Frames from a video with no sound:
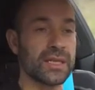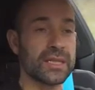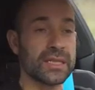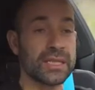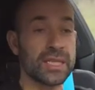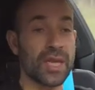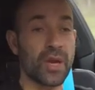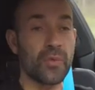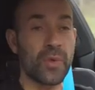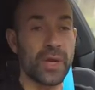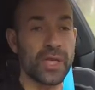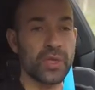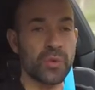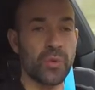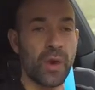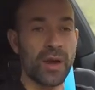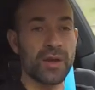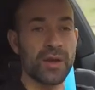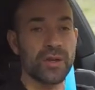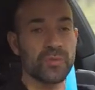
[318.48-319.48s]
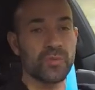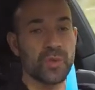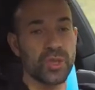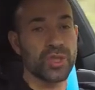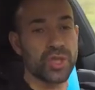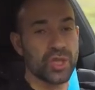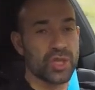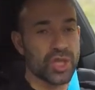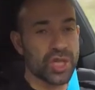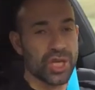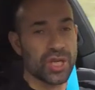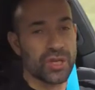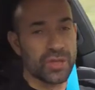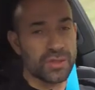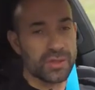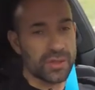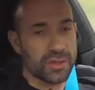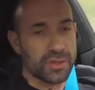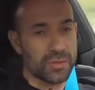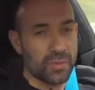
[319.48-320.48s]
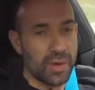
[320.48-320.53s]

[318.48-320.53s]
So which one would you choose?